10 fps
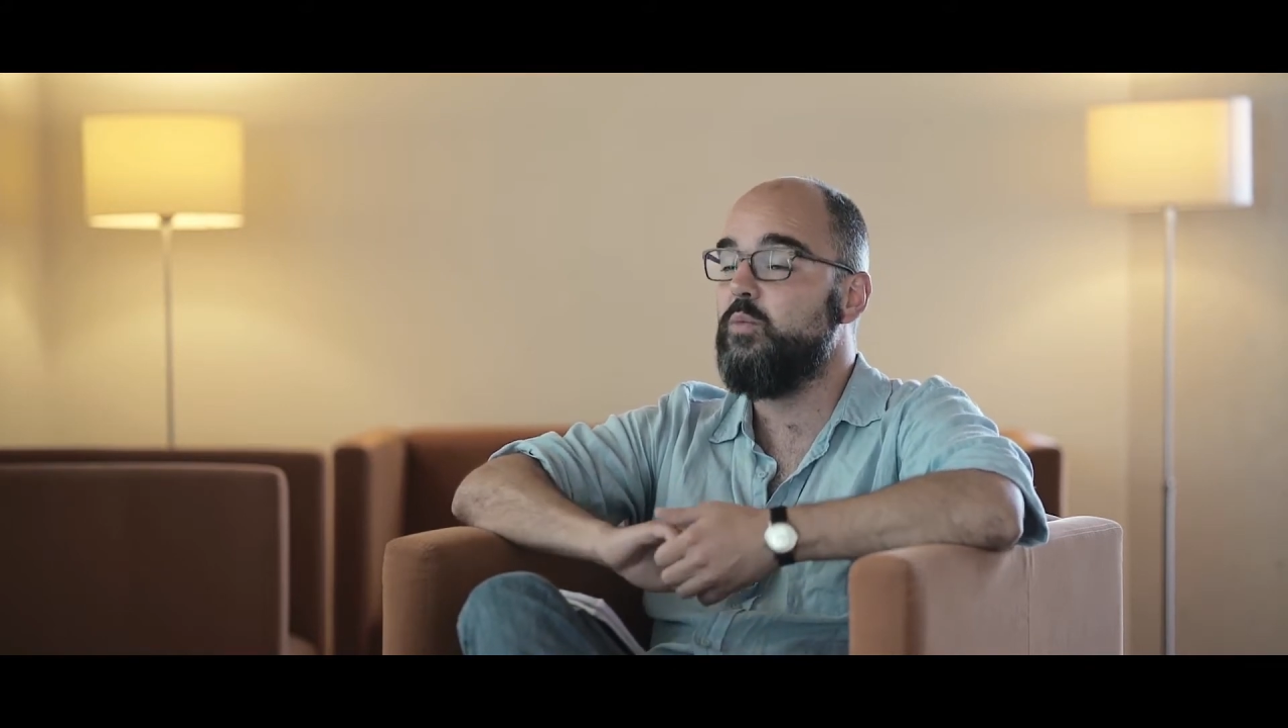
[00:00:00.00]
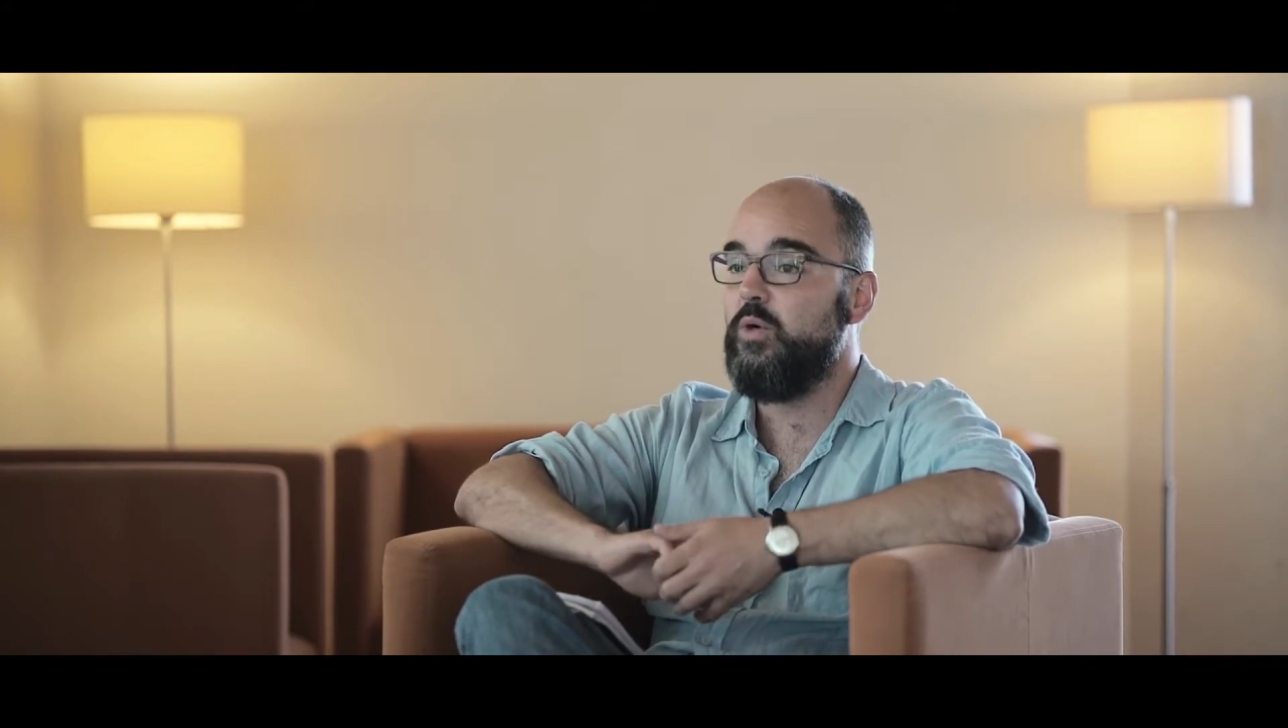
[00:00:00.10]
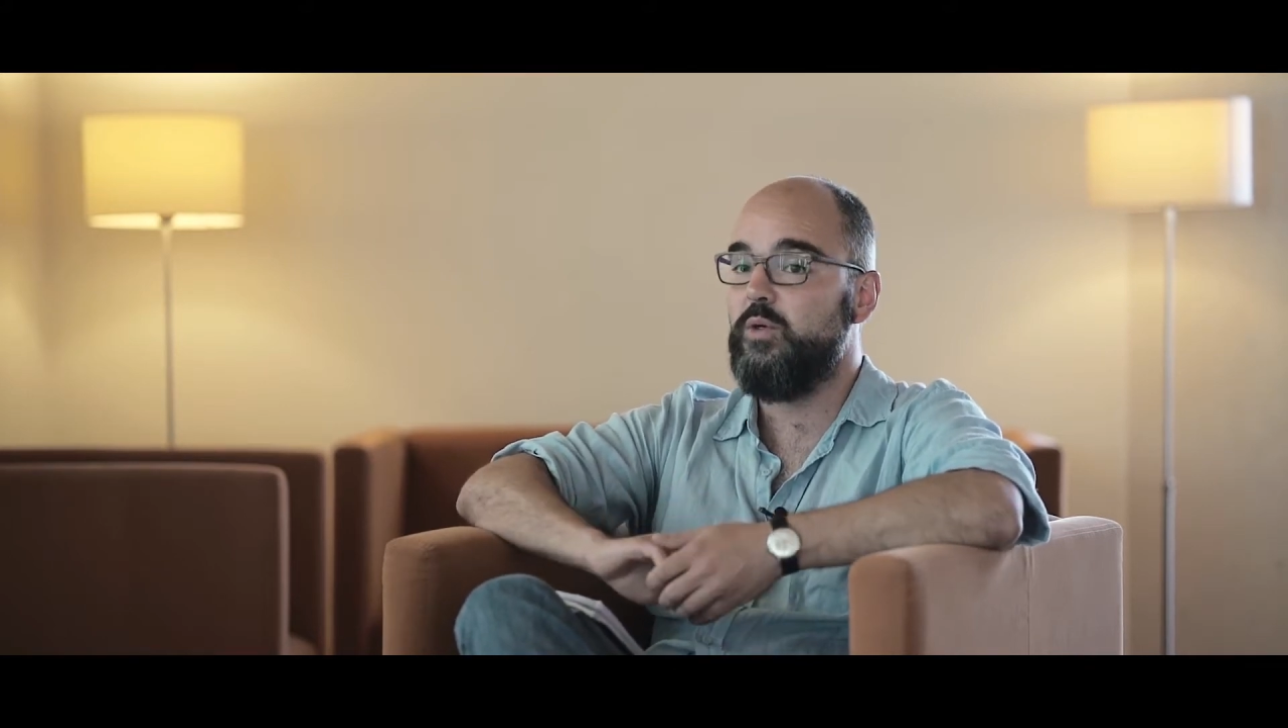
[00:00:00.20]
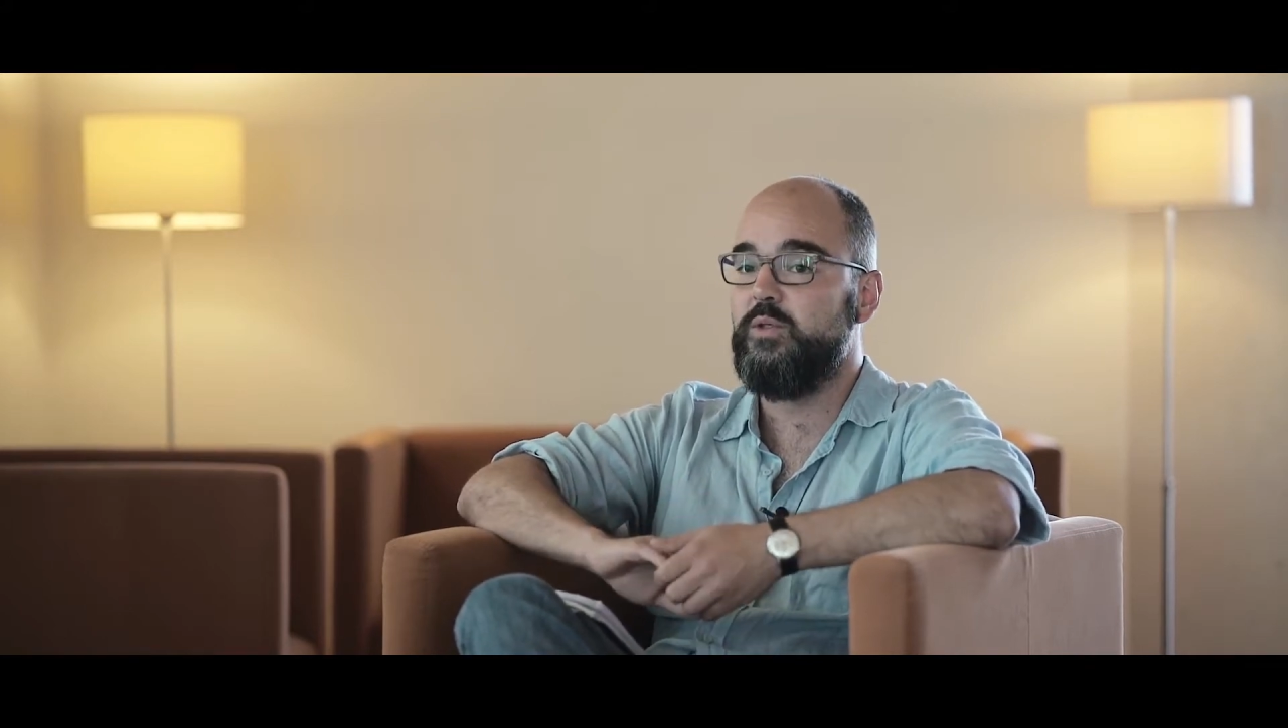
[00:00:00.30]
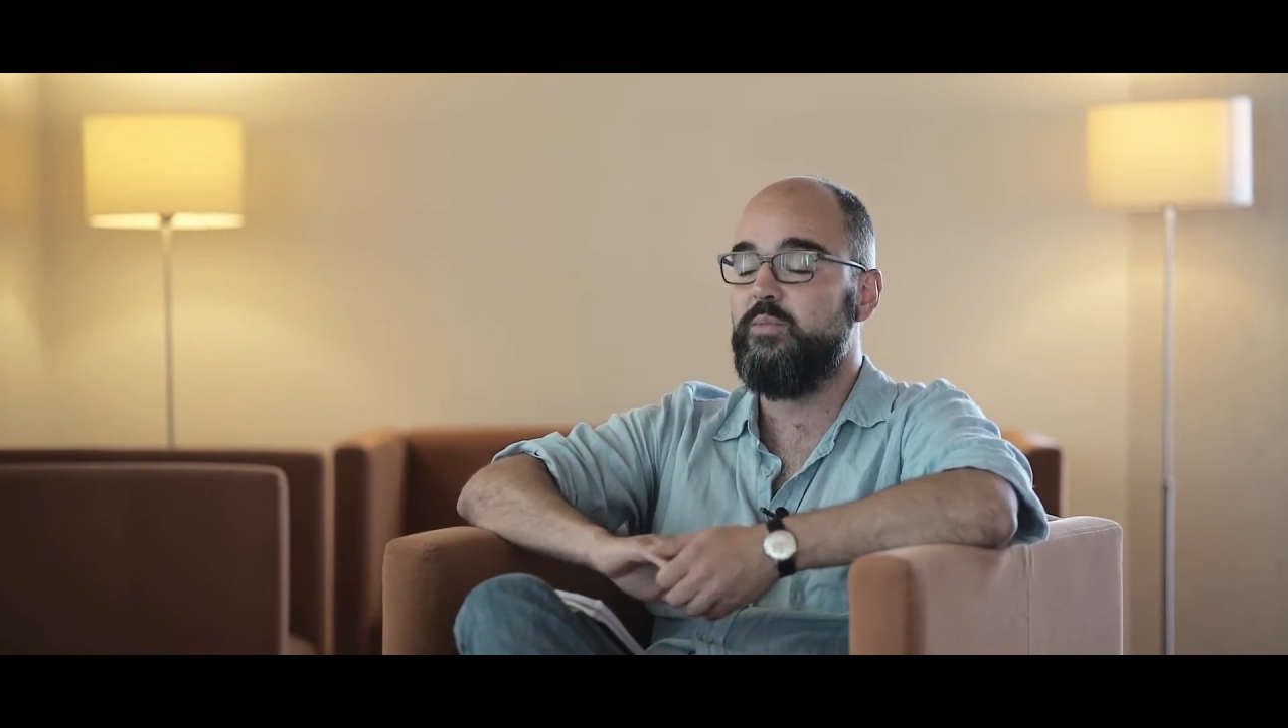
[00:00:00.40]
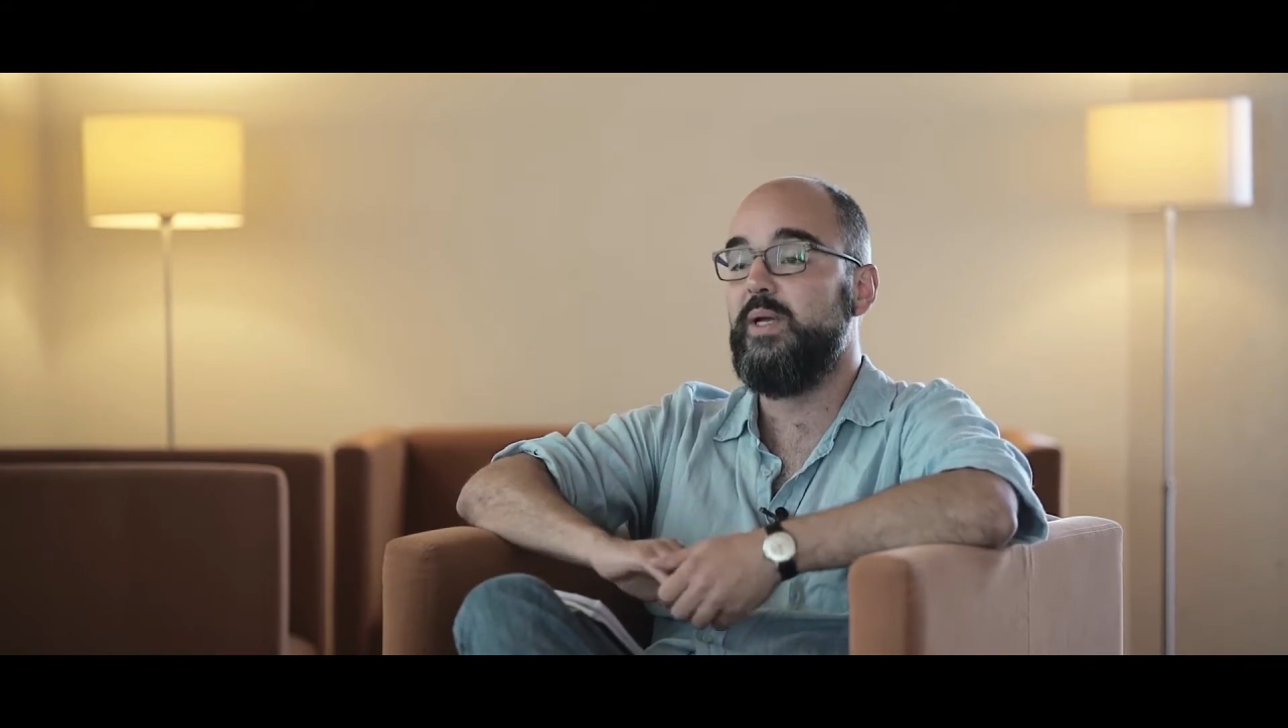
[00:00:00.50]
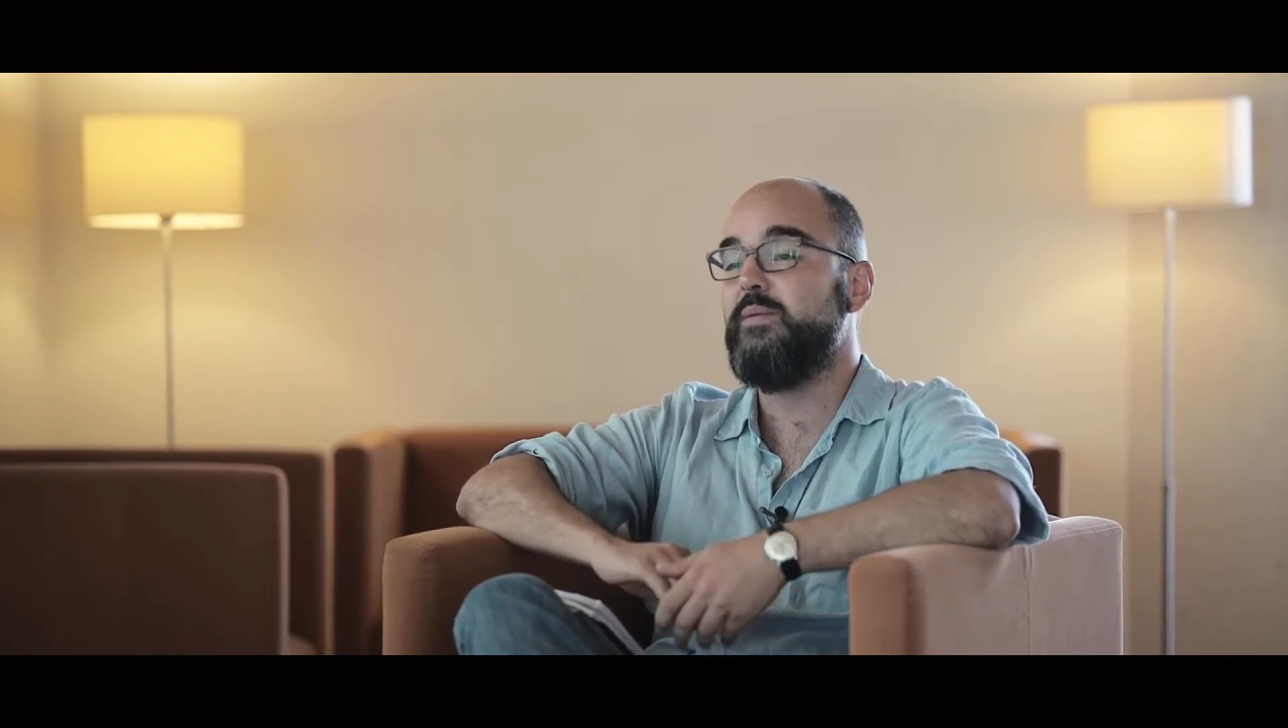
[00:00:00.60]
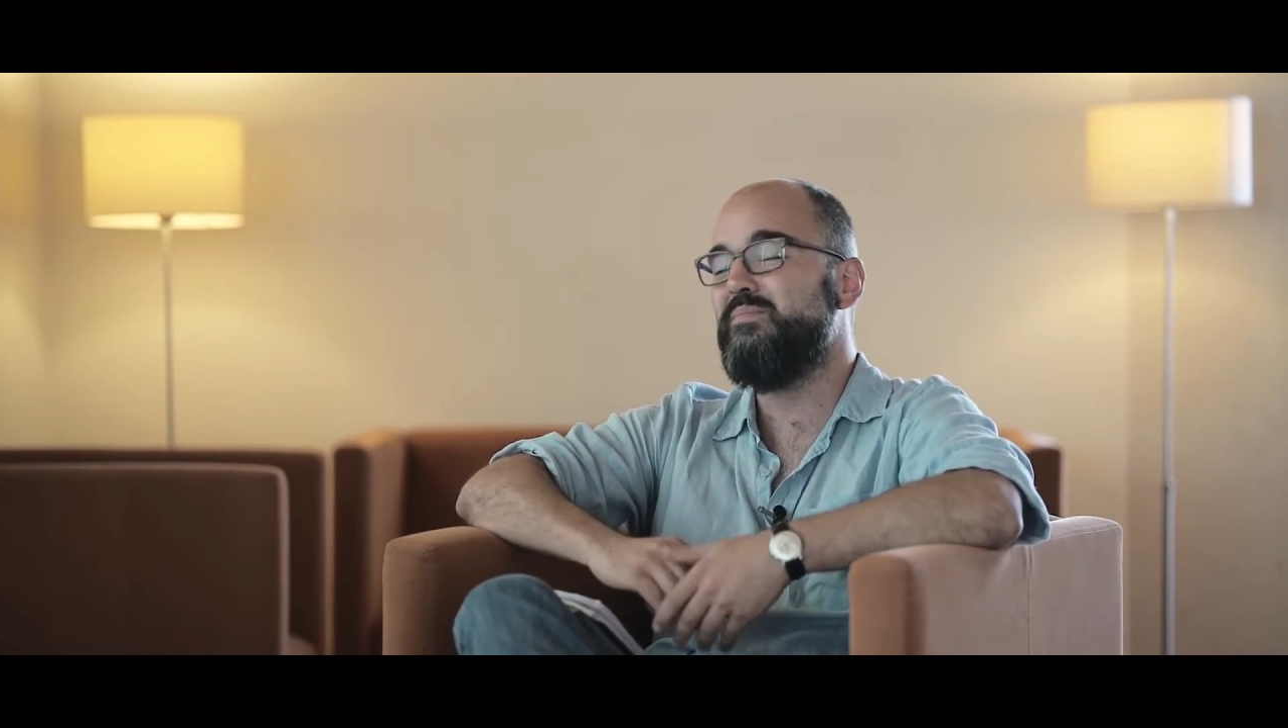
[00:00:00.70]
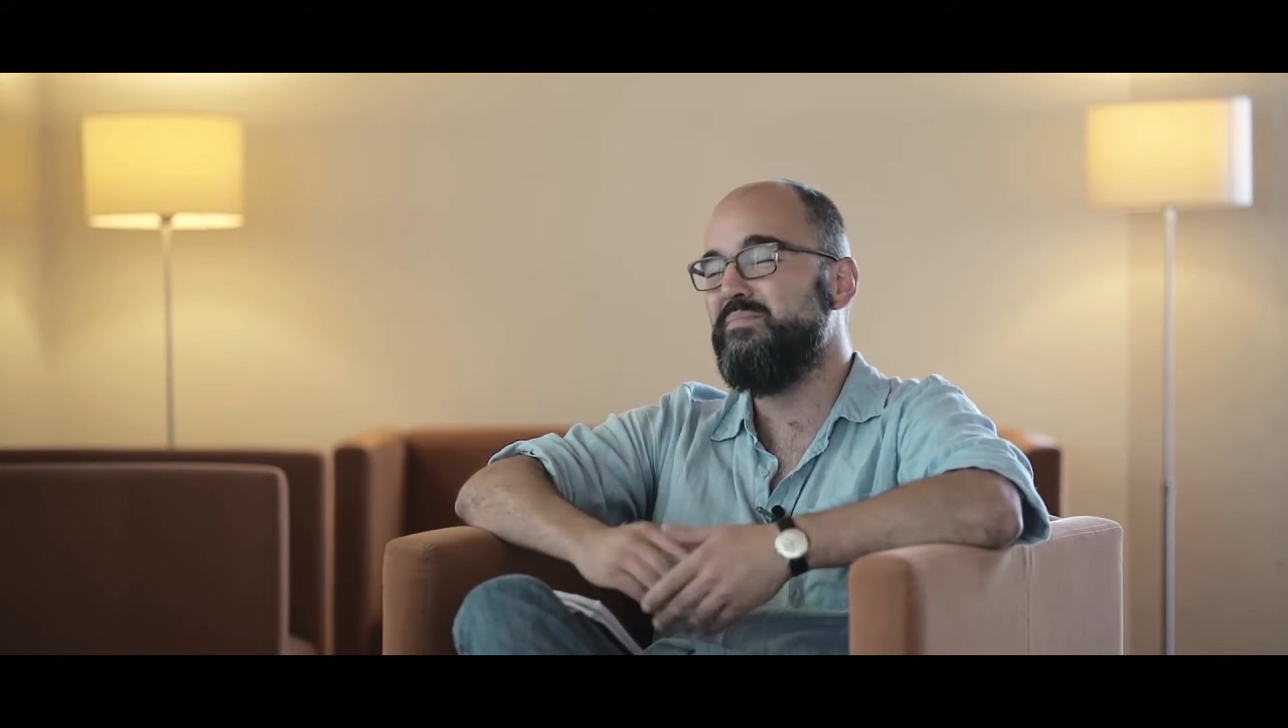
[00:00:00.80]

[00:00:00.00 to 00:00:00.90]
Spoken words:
world, but